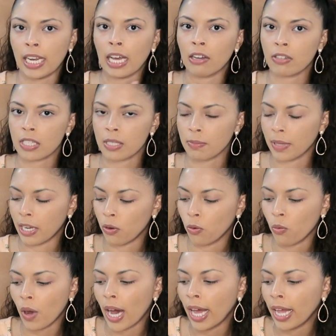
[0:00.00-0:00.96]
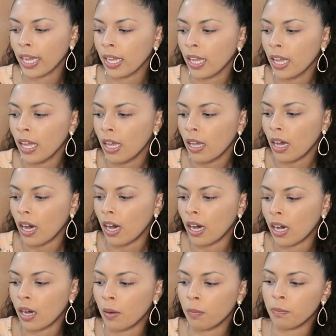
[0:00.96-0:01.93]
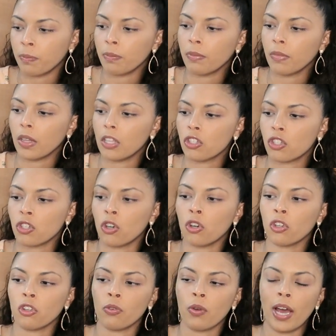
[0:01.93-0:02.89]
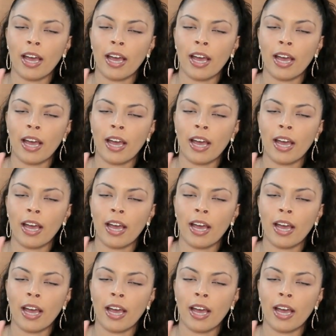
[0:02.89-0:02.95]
and I'll explain why. So you